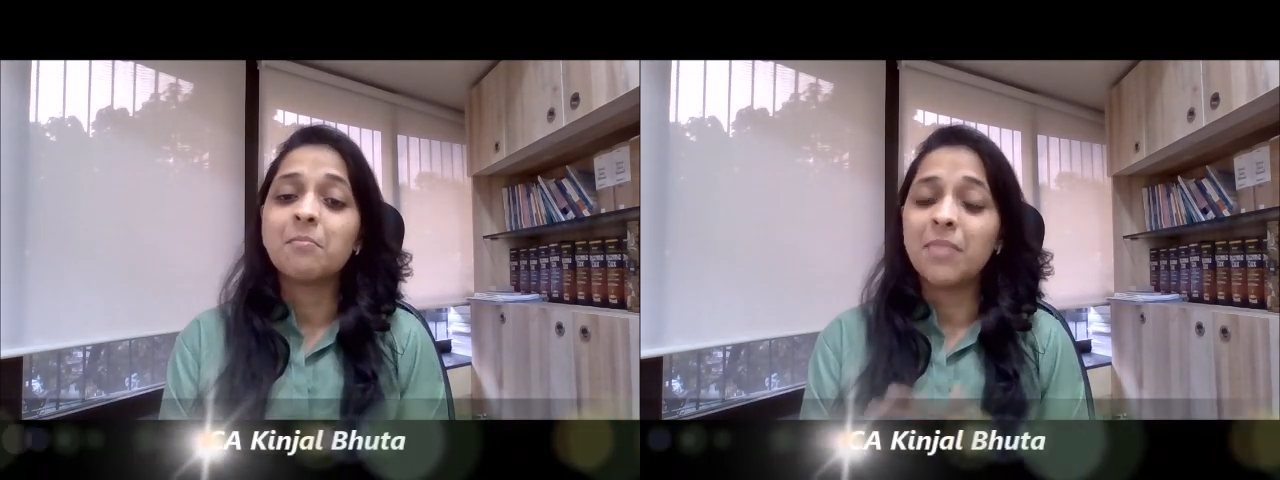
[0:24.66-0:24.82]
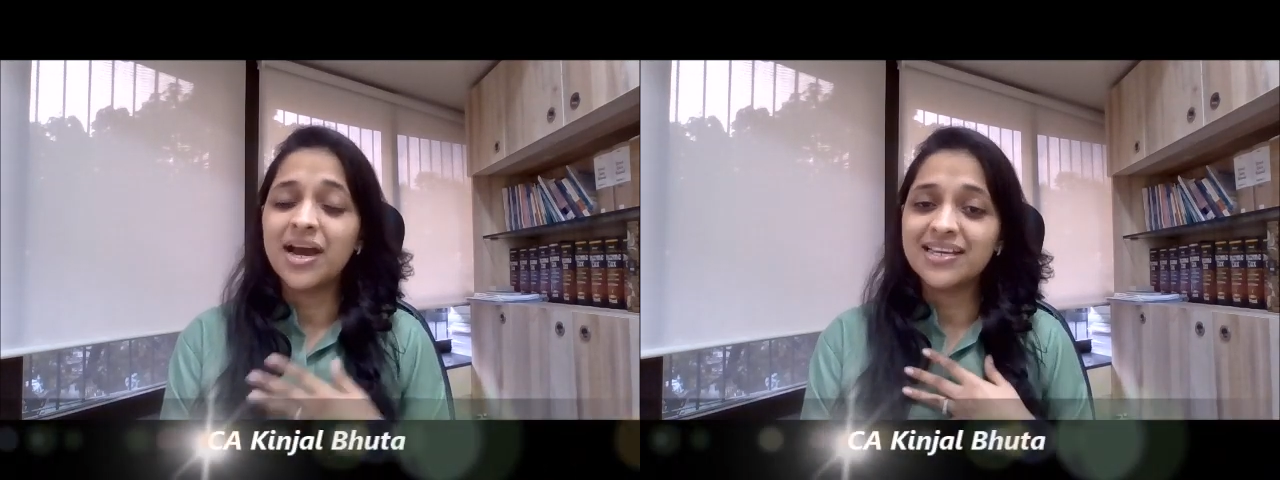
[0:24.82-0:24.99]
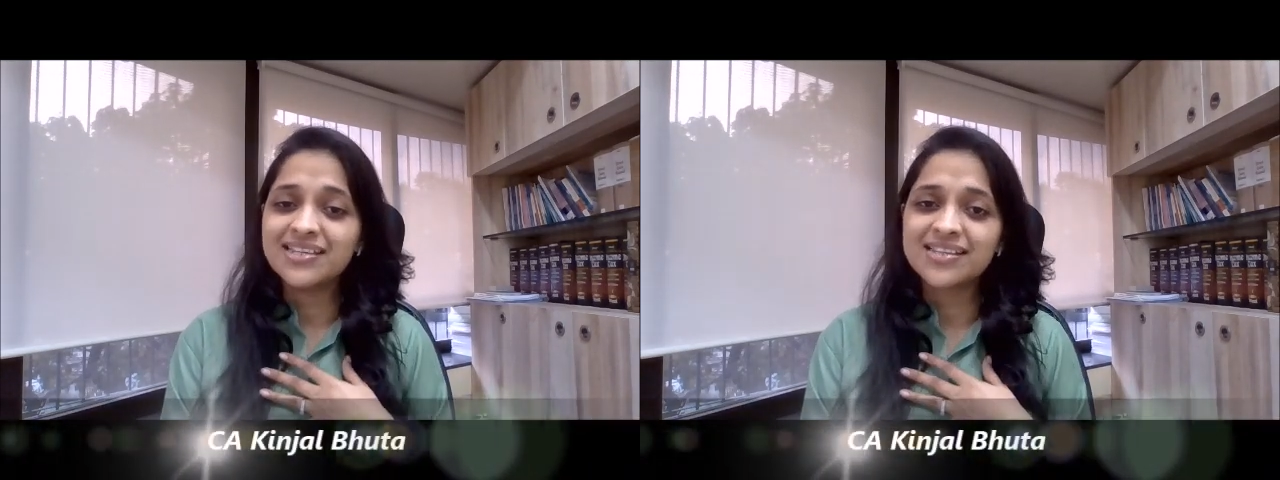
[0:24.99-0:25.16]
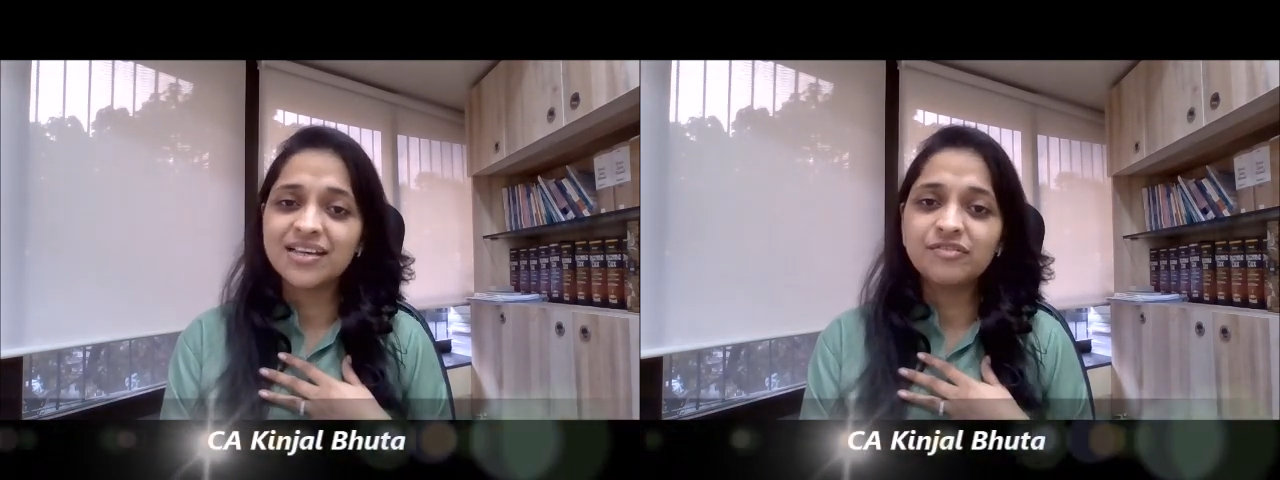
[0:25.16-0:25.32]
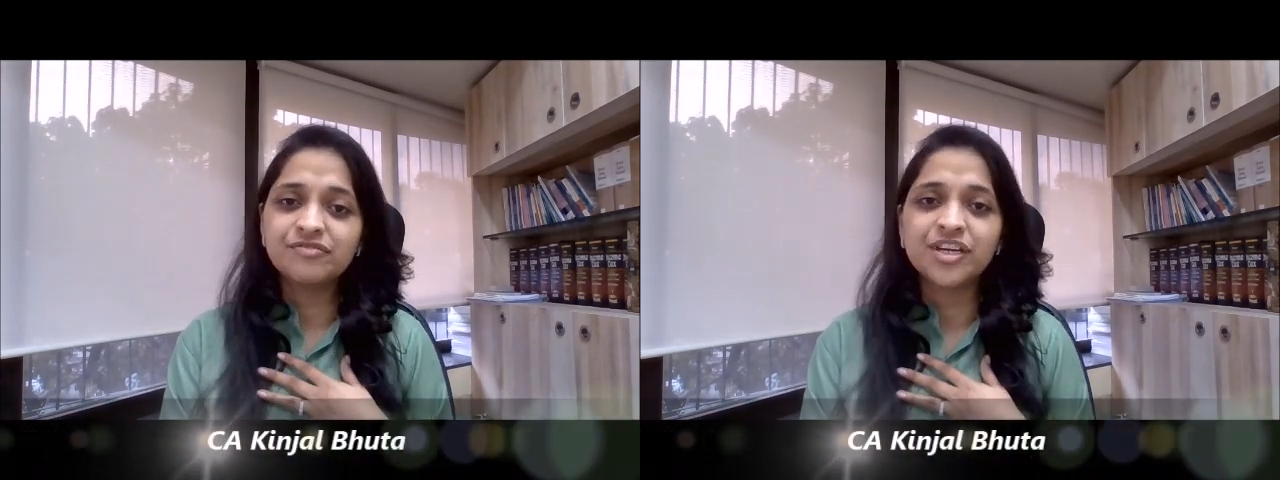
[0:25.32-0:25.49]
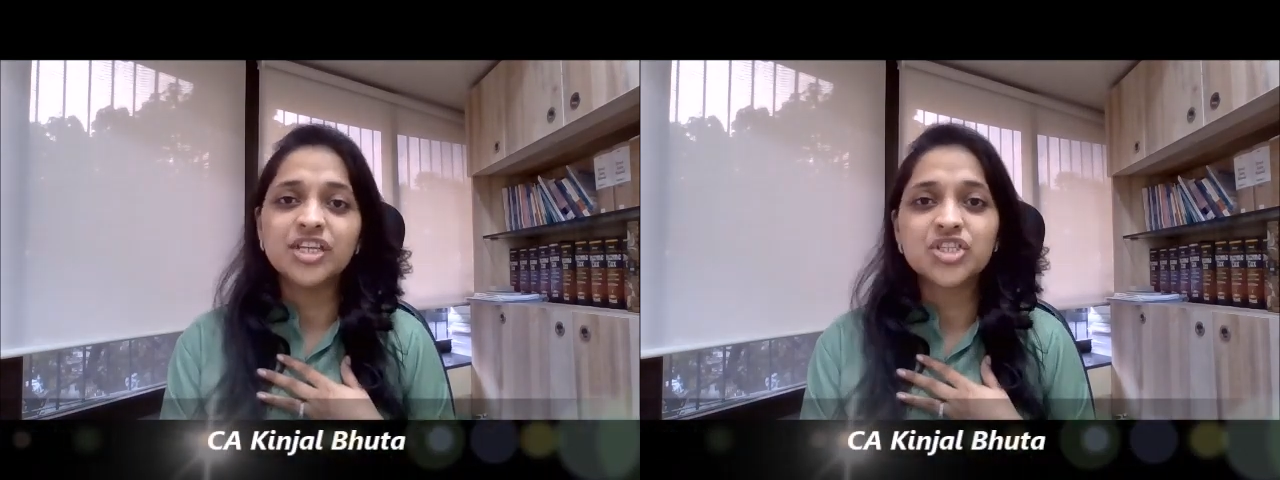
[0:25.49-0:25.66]

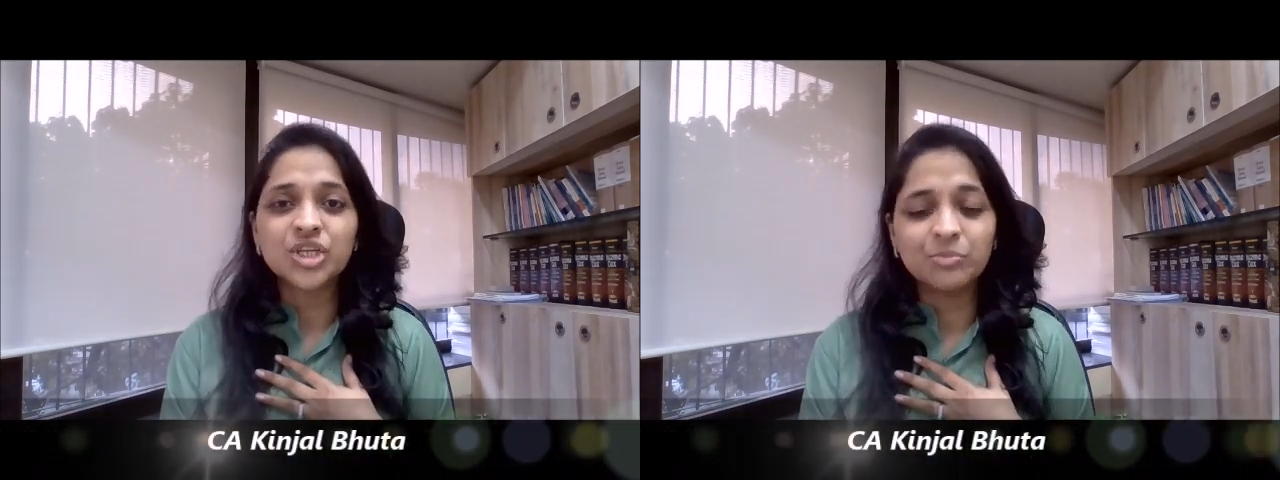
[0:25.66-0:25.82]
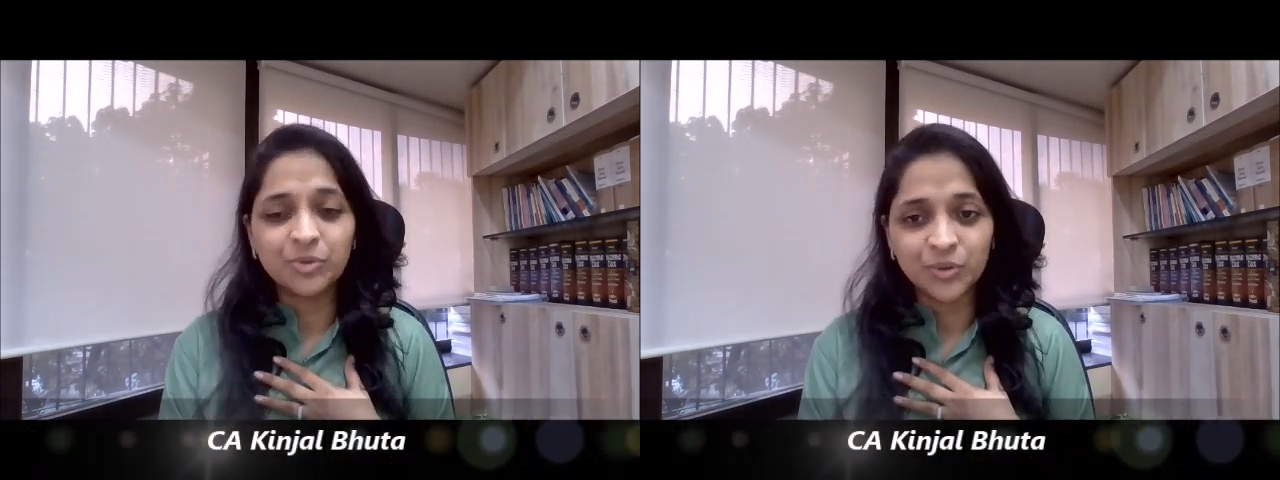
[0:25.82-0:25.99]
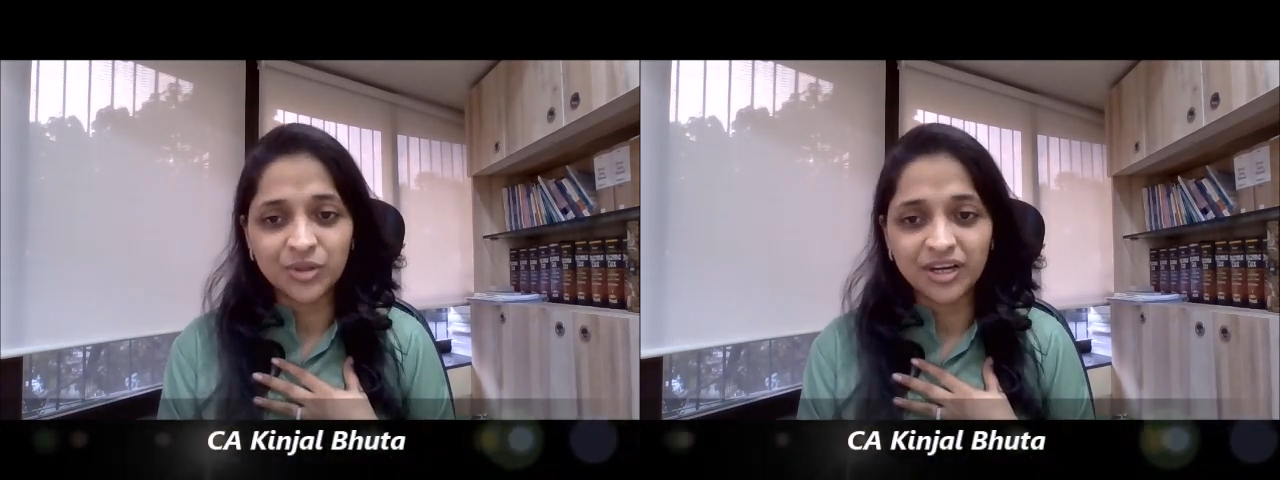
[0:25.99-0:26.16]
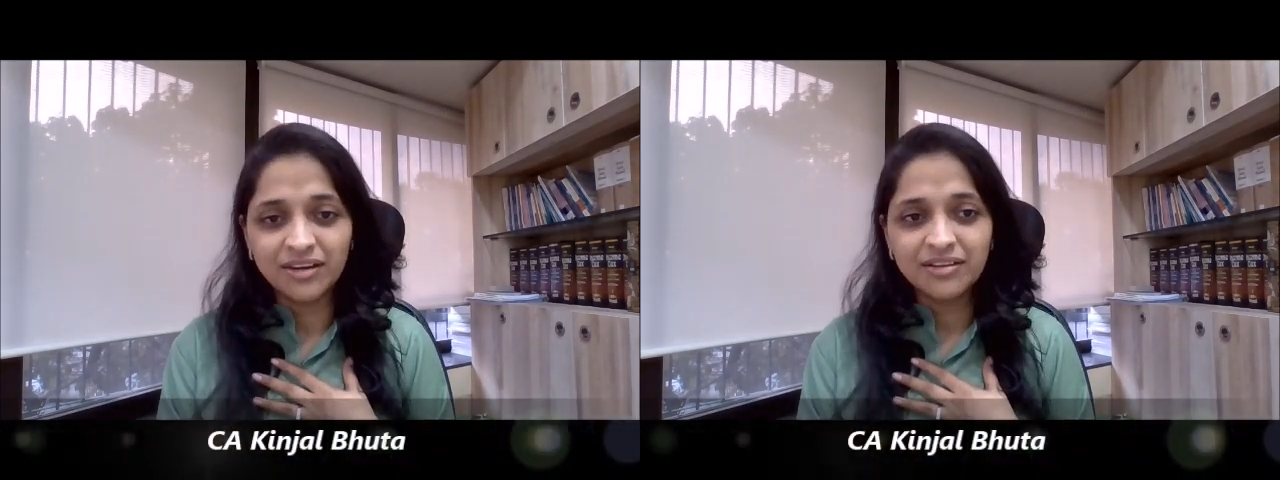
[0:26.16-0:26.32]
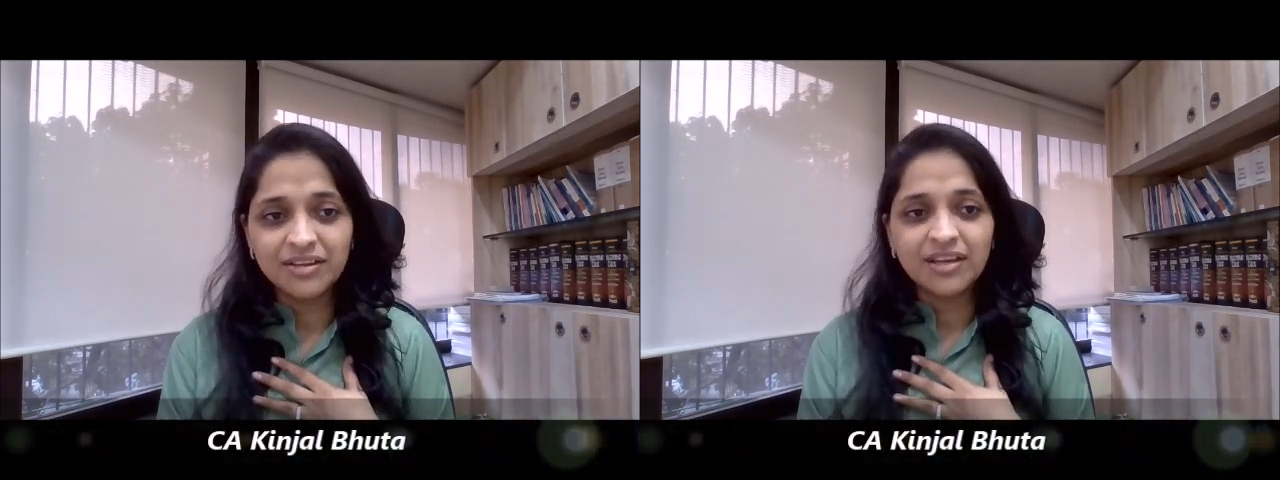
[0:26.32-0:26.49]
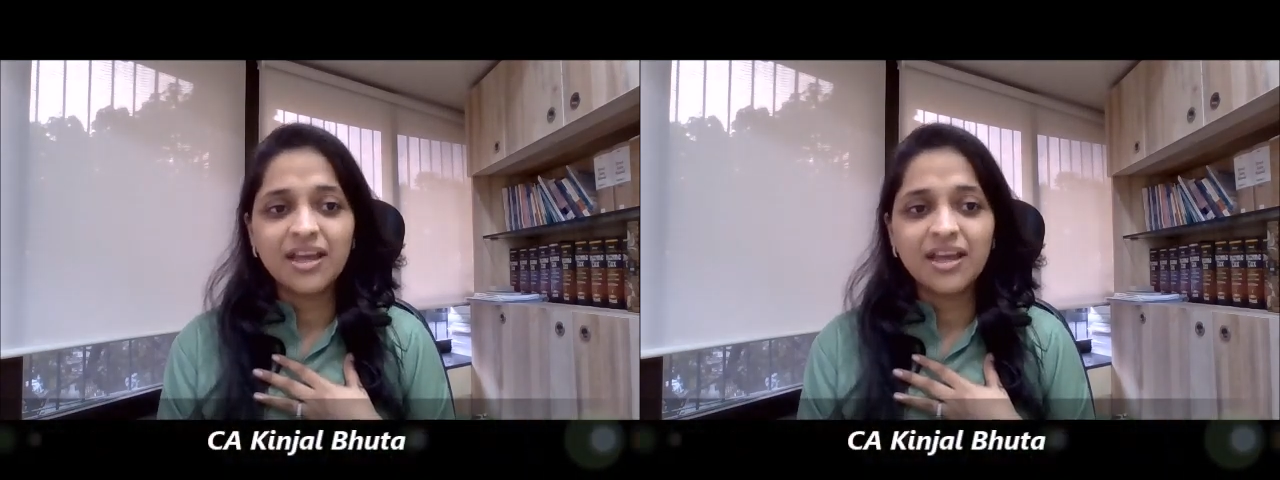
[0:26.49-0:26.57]
Myself Kinjal Bhuta